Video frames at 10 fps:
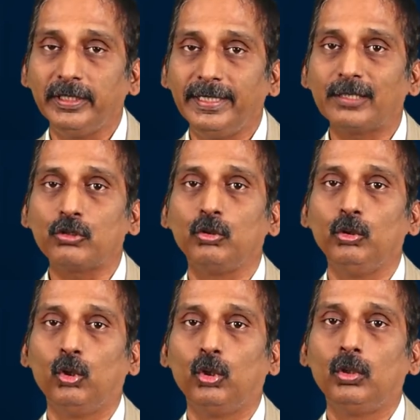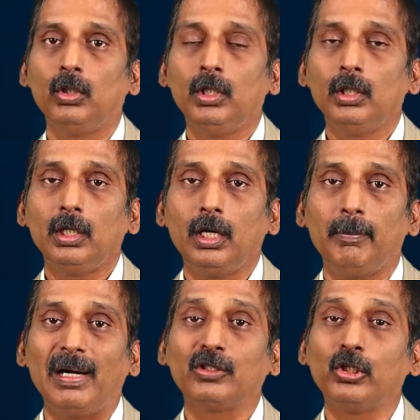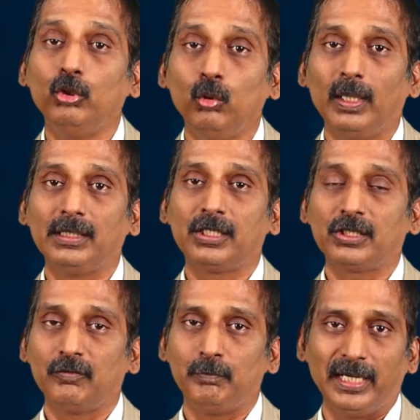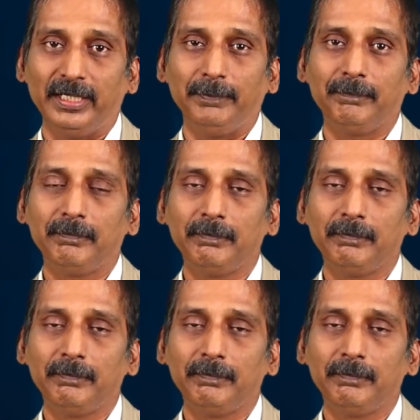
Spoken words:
we get to know about the nuances of money.